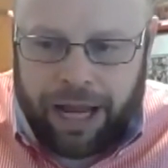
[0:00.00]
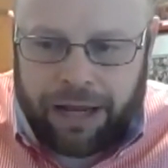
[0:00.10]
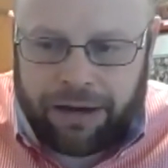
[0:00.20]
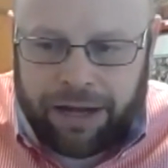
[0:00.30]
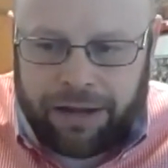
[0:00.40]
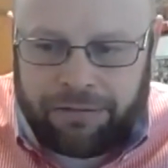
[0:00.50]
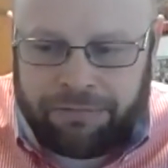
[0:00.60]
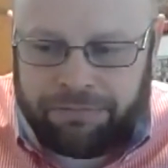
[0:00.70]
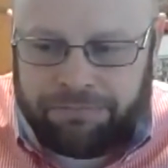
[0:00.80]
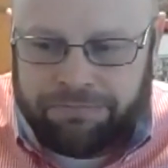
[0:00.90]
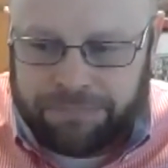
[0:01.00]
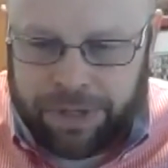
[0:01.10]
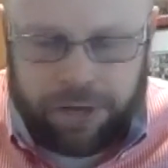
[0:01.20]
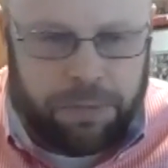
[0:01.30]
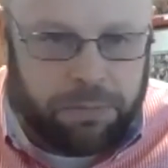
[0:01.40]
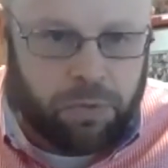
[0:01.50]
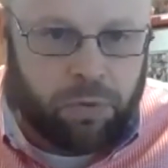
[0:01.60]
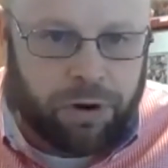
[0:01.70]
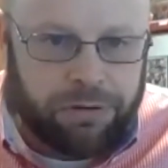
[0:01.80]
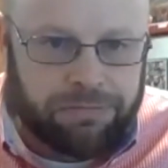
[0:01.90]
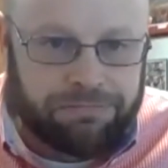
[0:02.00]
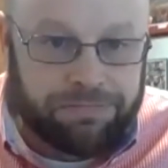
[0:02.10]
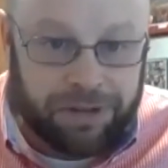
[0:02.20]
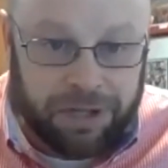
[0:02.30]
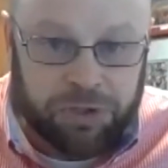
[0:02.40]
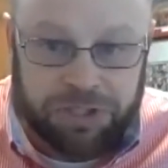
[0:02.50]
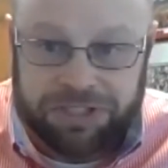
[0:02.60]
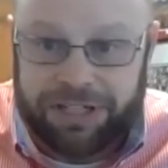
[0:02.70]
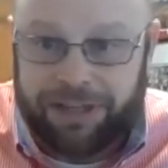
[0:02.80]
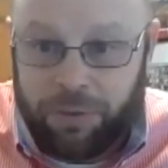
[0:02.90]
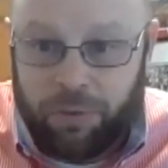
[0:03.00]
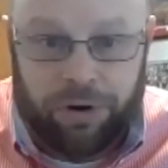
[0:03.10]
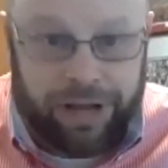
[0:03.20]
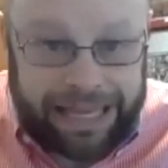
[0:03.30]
and, and, you know, people want electricity, they want